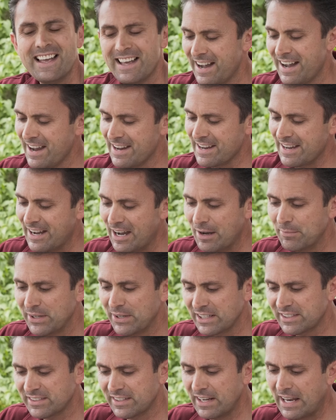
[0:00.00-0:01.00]
Hi, I'm
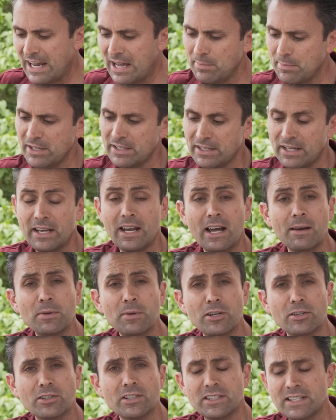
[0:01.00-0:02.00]
Dustin Abbott, and I'm
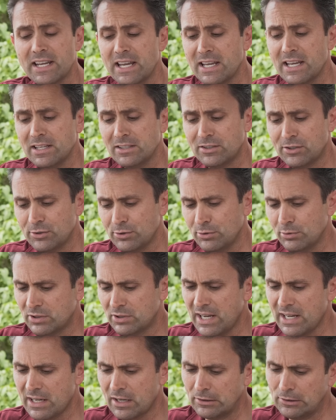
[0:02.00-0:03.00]
here today to
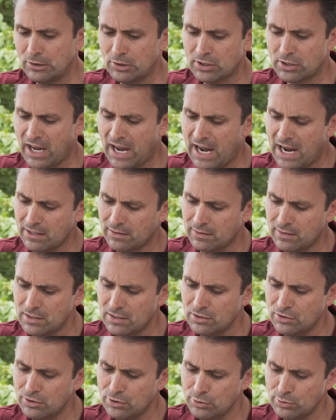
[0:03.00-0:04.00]
take a look at
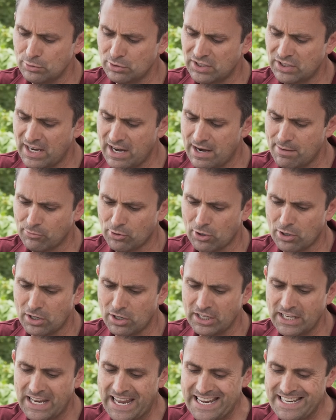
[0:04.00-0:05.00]
the new
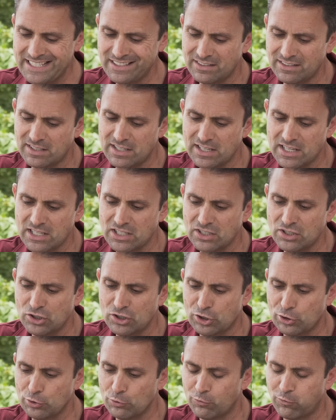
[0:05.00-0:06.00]
Tamron 18
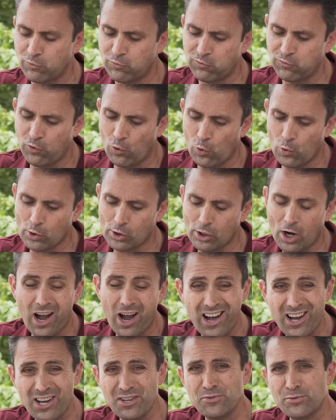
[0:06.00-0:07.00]
to
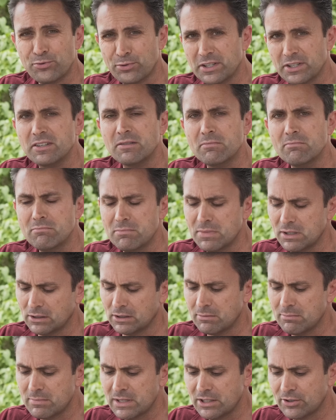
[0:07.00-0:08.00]
400
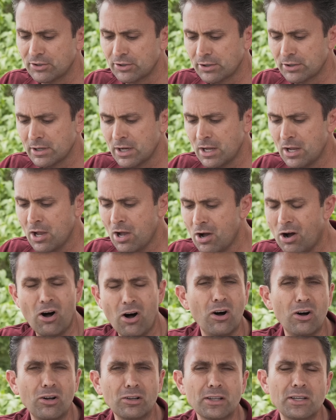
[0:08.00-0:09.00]
millimeter
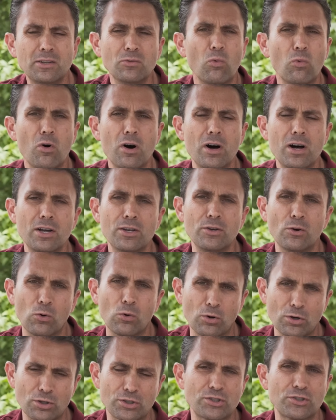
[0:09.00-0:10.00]
all-in-one
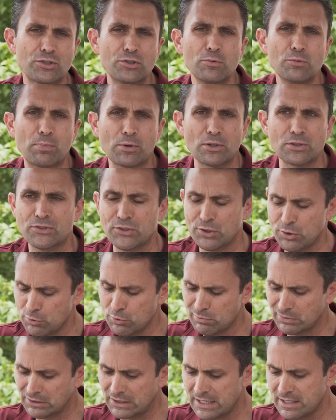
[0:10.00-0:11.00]
or super
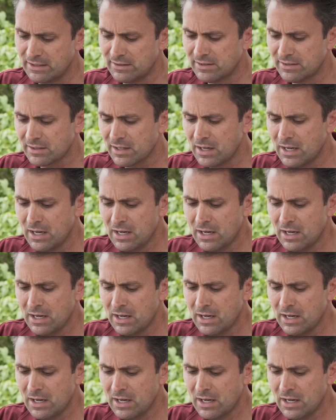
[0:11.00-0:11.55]
zoom lens.